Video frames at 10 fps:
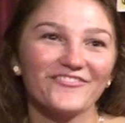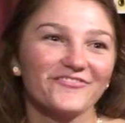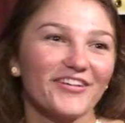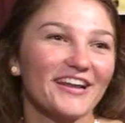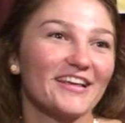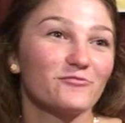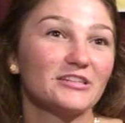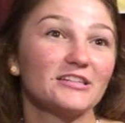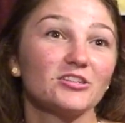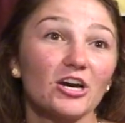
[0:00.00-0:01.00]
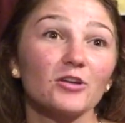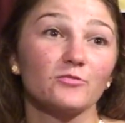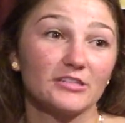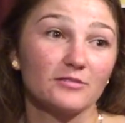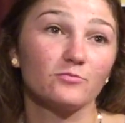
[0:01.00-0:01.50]
But we did good.
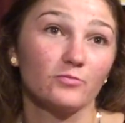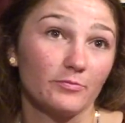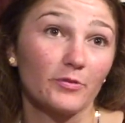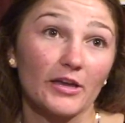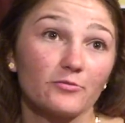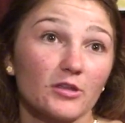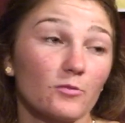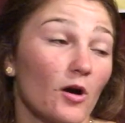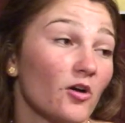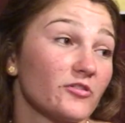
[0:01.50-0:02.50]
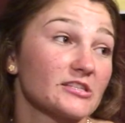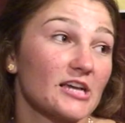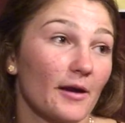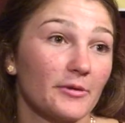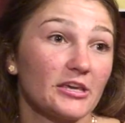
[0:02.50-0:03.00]
We played really well, and this
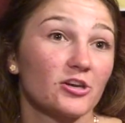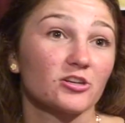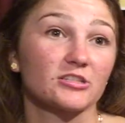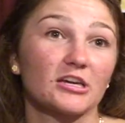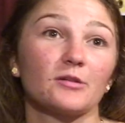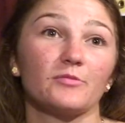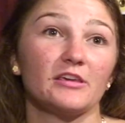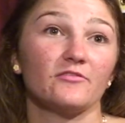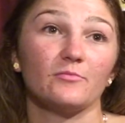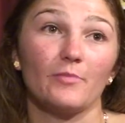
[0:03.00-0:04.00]
coming year is going to be even